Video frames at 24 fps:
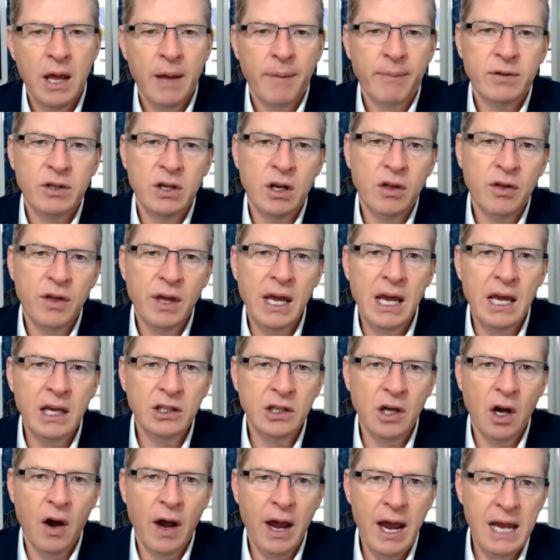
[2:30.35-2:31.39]
So these
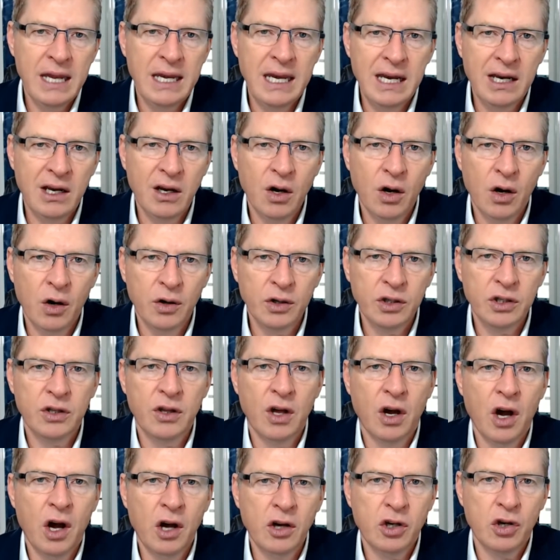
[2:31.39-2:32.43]
are any costs that are